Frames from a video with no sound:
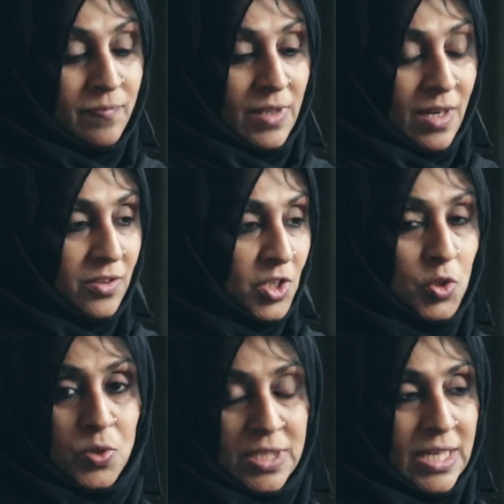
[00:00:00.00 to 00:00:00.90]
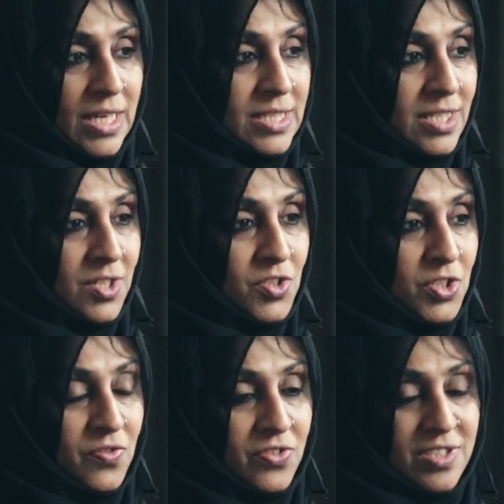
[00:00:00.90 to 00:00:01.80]
I thought, who can I ask? And I sort
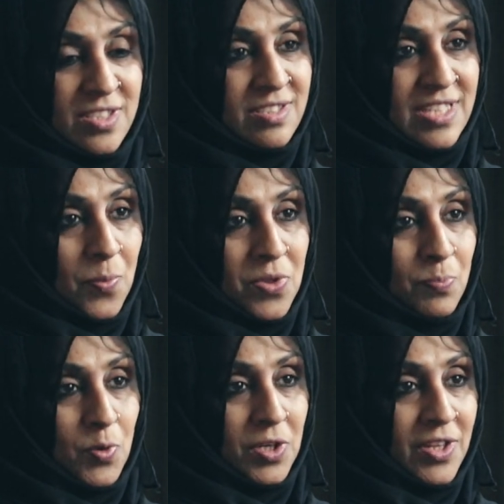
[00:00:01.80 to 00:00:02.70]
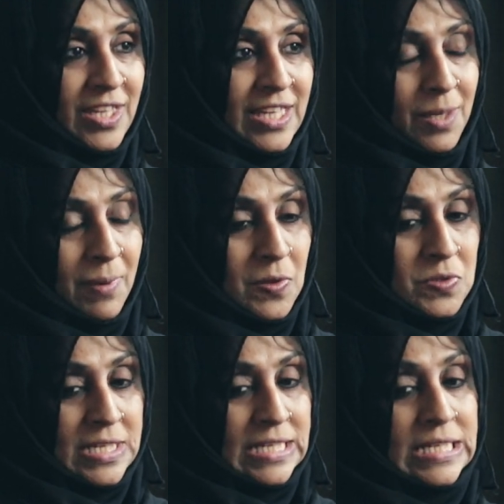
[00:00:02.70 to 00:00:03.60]
of sat with the booklet thinking
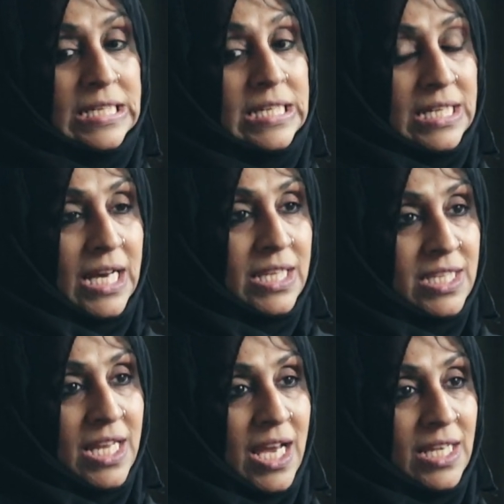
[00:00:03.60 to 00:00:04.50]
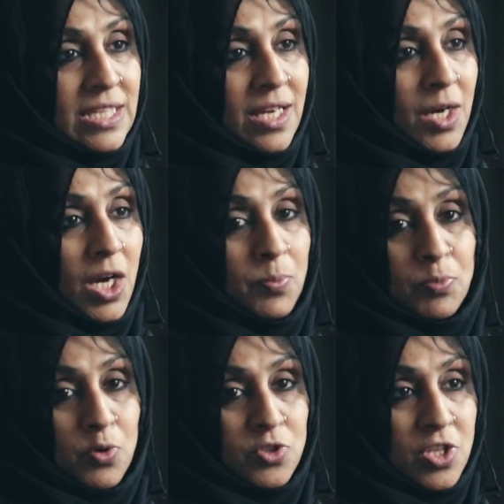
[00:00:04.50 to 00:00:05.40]
about it. And then I approached the